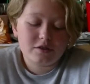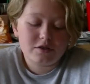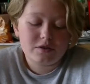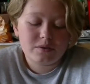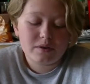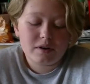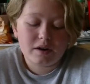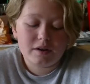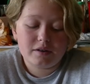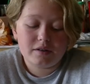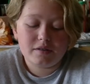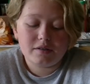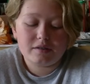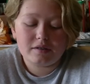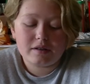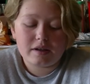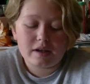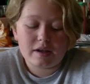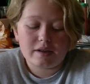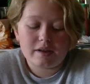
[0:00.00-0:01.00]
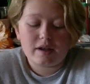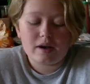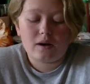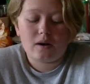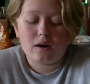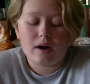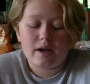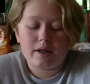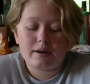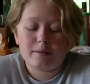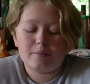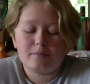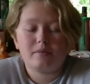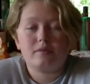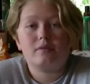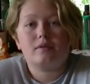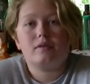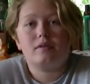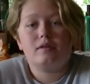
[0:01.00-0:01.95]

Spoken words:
to understand how atoms